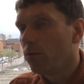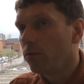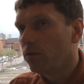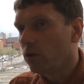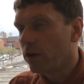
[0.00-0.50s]

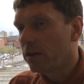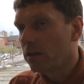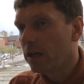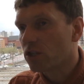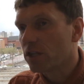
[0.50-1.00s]
The United
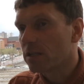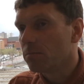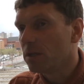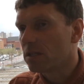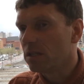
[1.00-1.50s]
Nations has
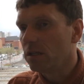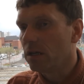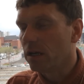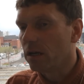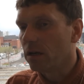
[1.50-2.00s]
missed
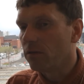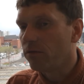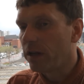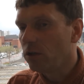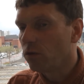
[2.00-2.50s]
the
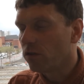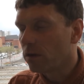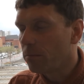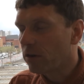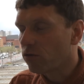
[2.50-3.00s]
values and
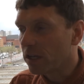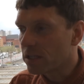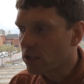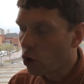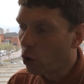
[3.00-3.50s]
the
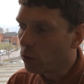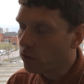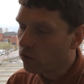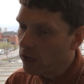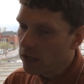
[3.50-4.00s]
metrics, the
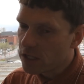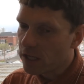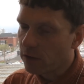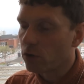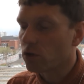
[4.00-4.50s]
goals
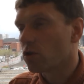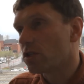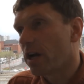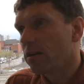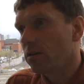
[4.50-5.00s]
set for the
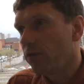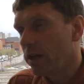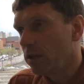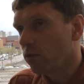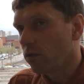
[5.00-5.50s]
society
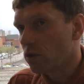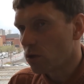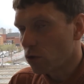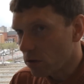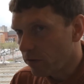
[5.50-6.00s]
values and
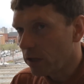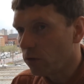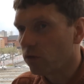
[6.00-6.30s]
social values